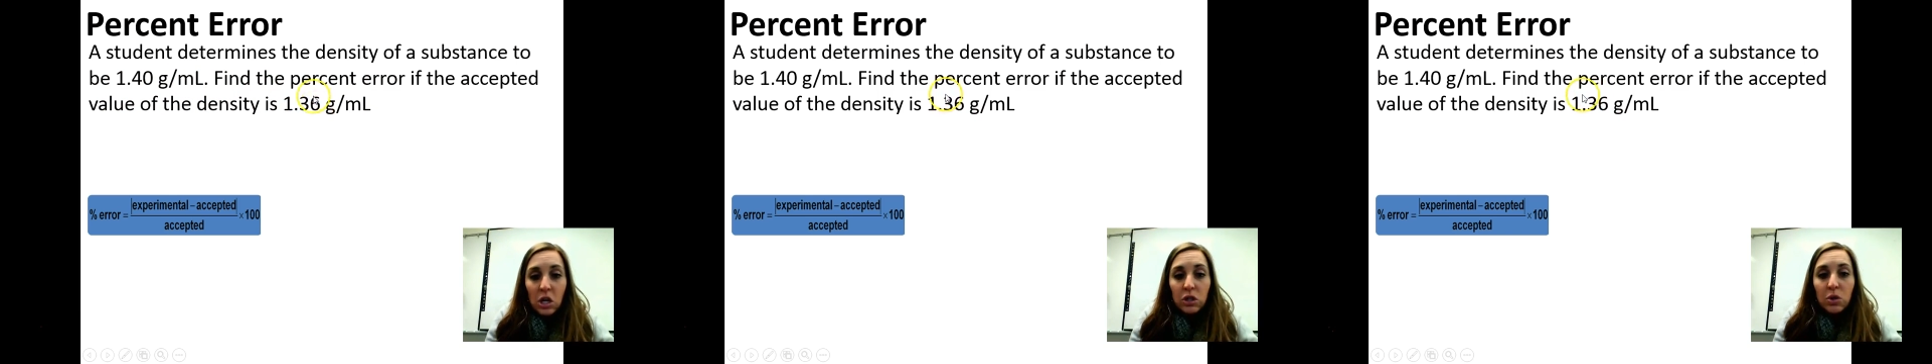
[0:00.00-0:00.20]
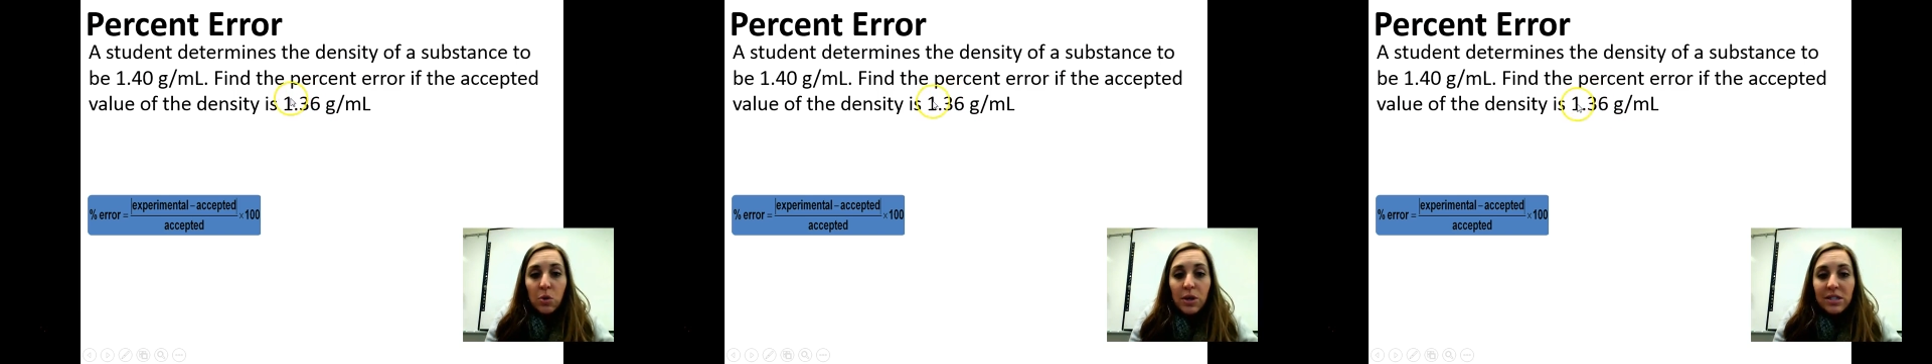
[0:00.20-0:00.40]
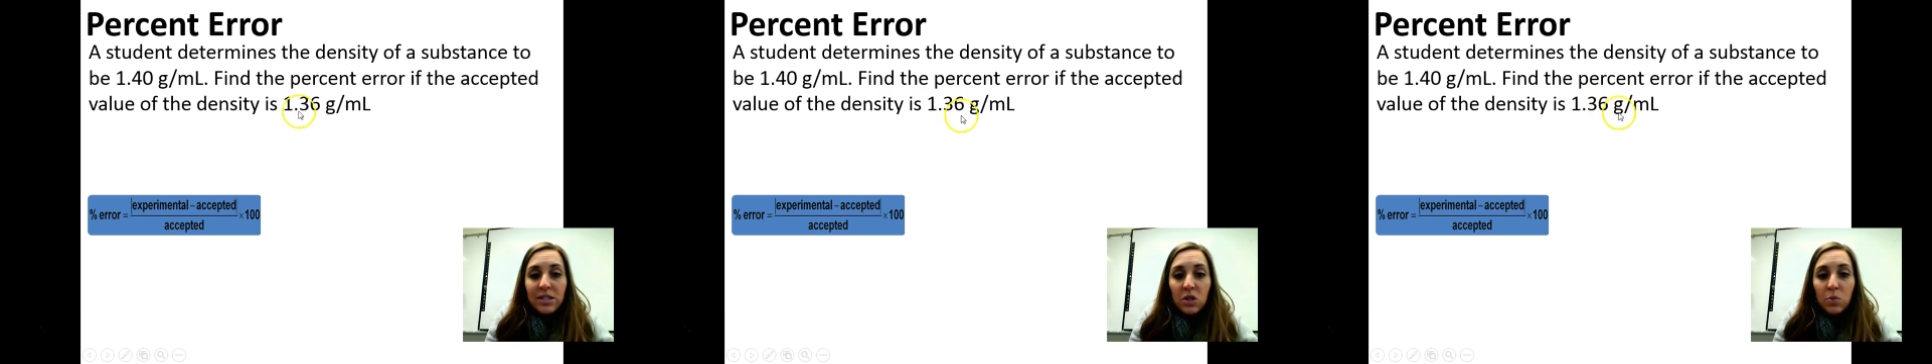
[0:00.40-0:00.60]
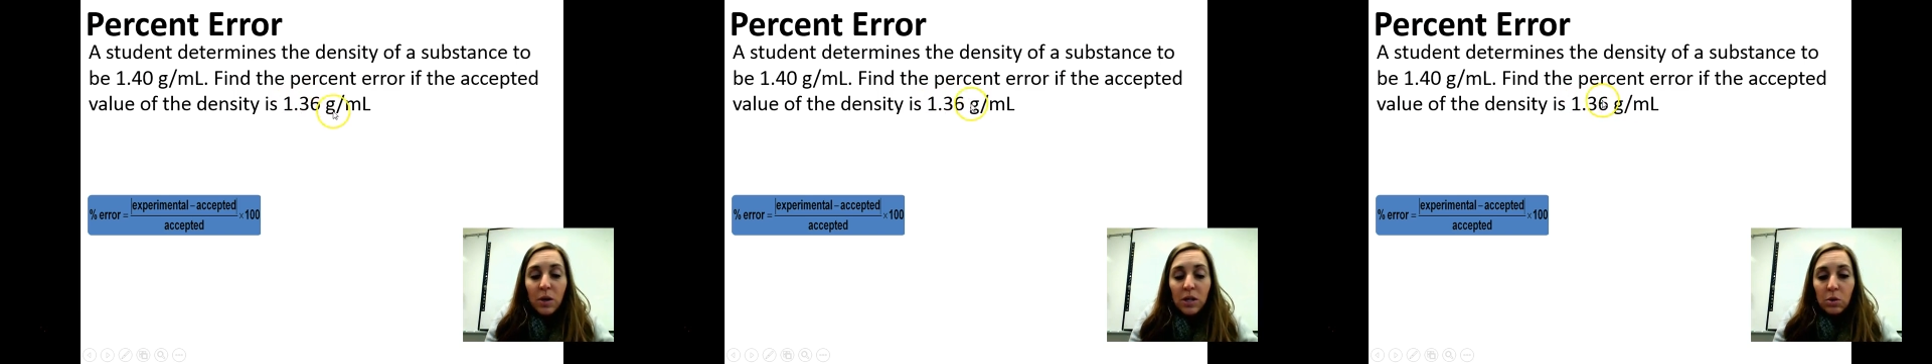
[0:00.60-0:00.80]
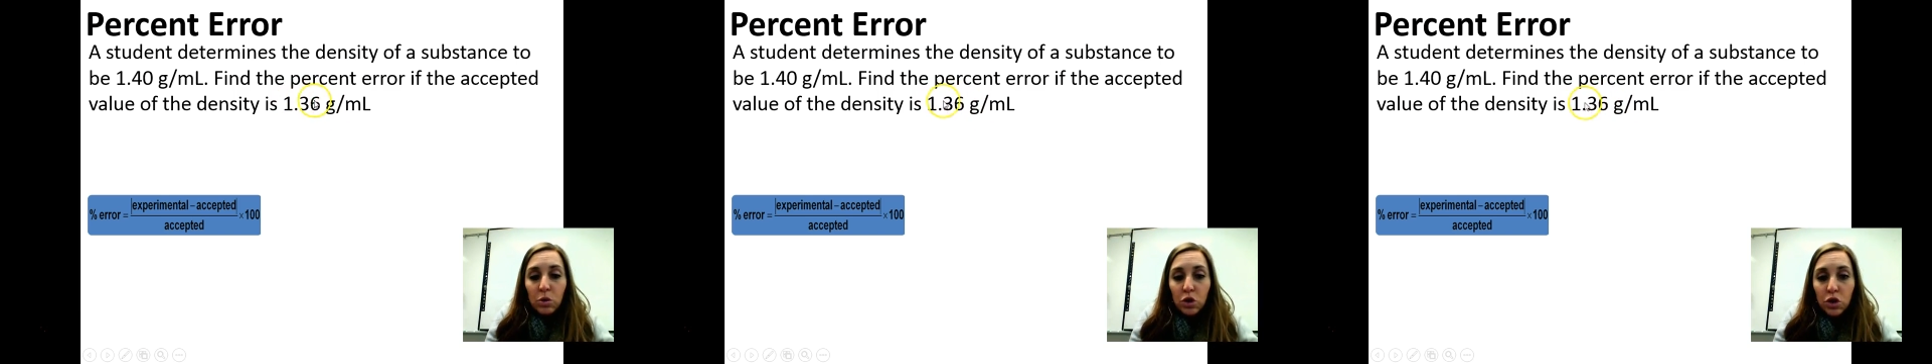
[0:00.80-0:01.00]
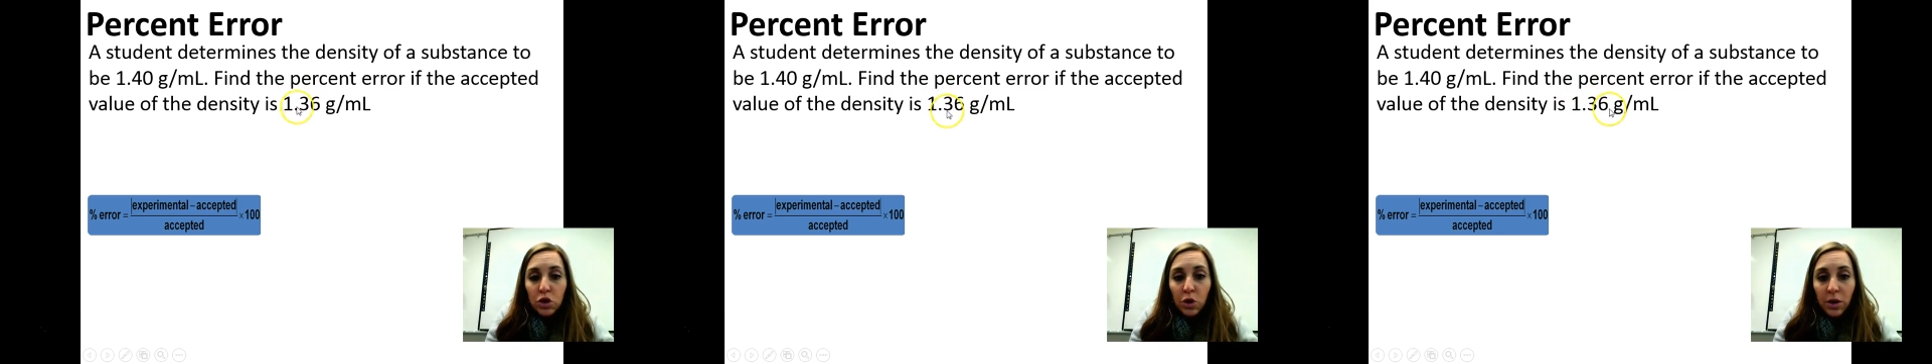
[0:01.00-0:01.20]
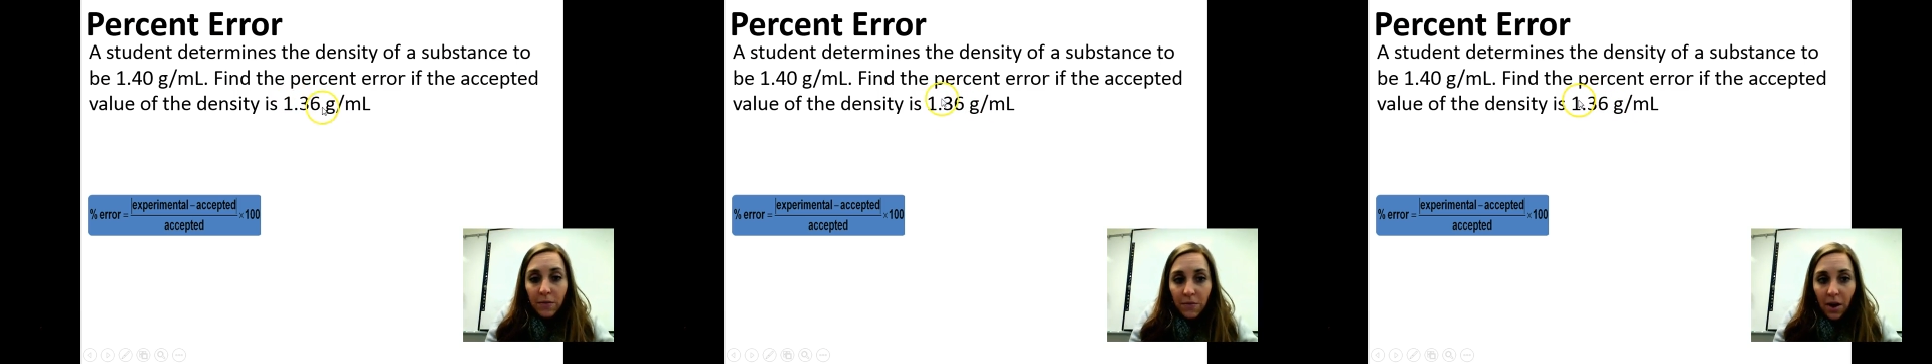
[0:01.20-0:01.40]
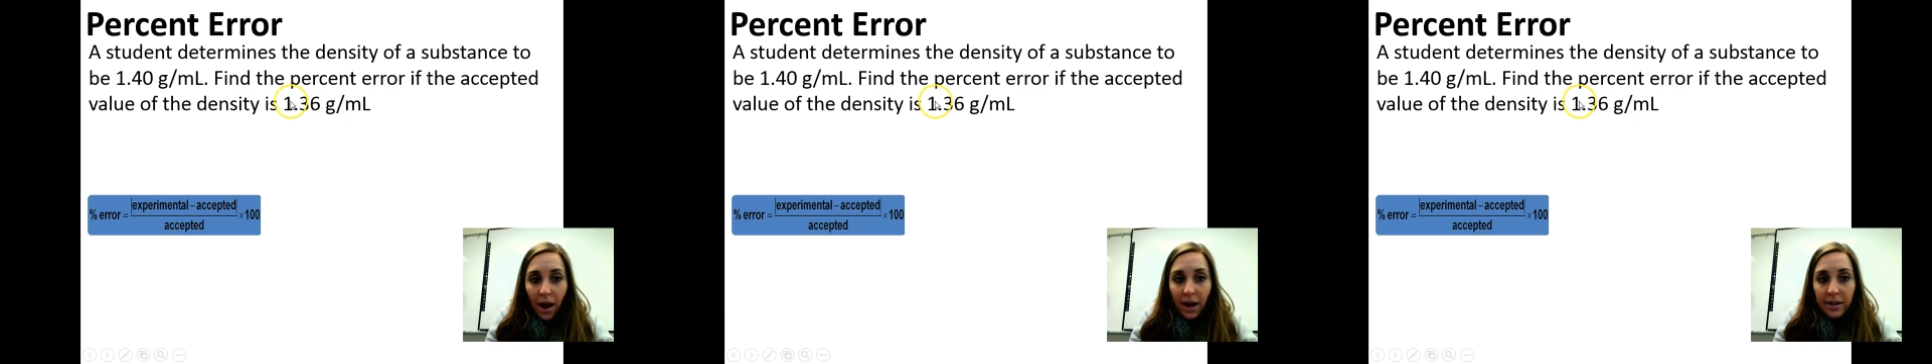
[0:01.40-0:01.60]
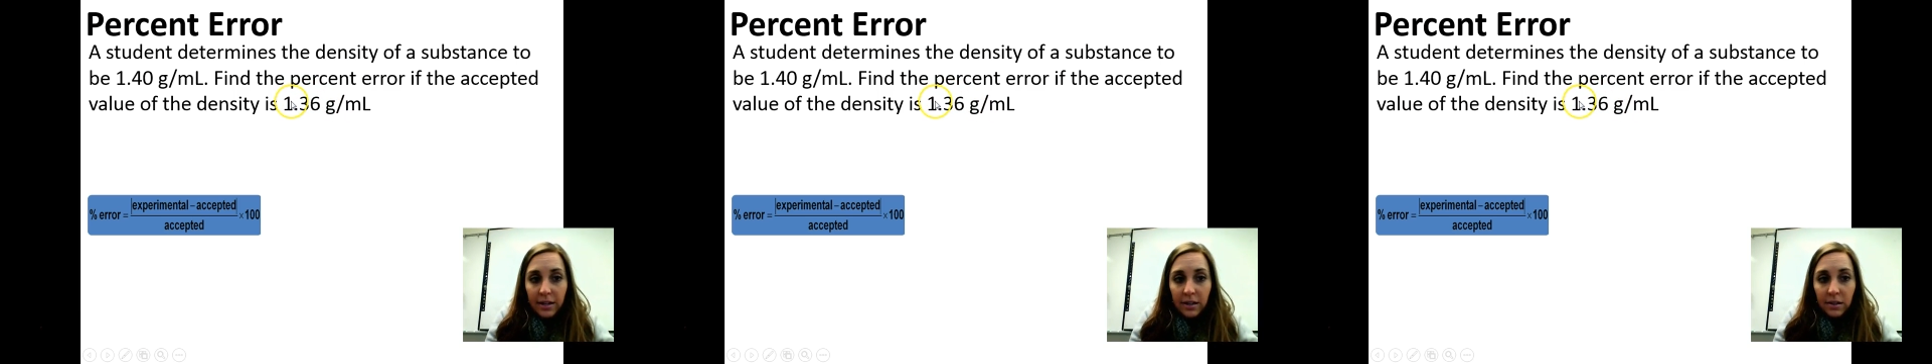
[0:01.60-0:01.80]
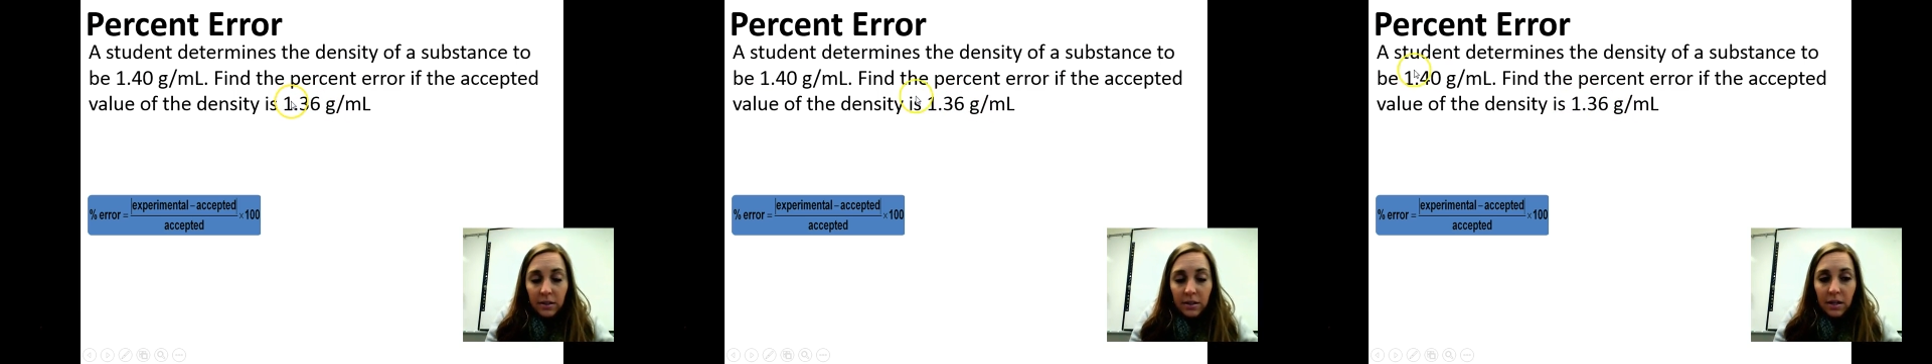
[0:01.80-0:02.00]
So this is what you should have
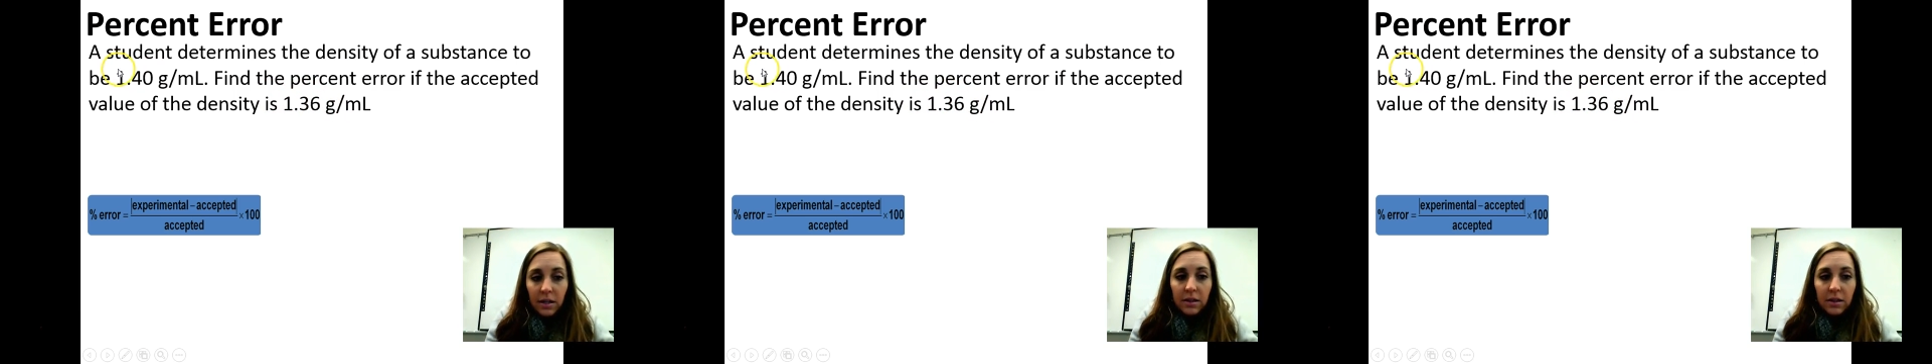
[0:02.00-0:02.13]
gotten.